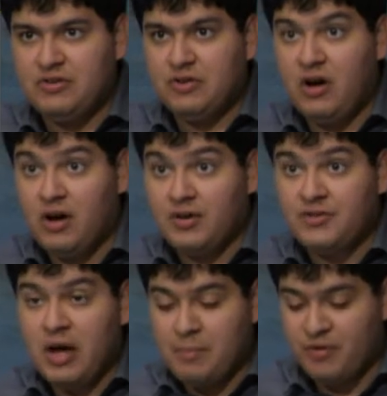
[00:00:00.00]
laws
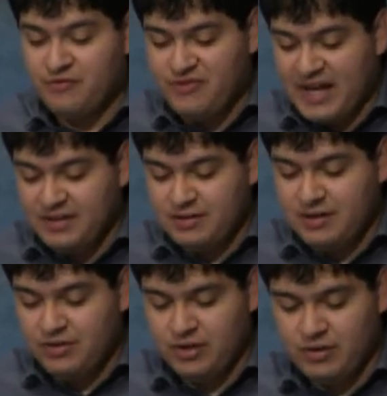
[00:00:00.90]
prevent
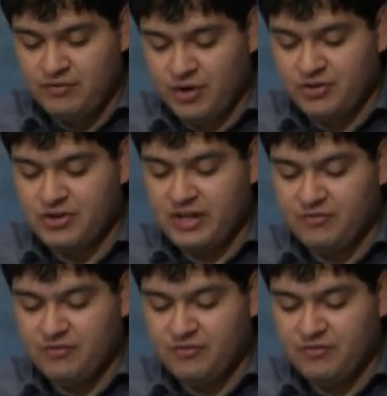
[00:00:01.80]
the university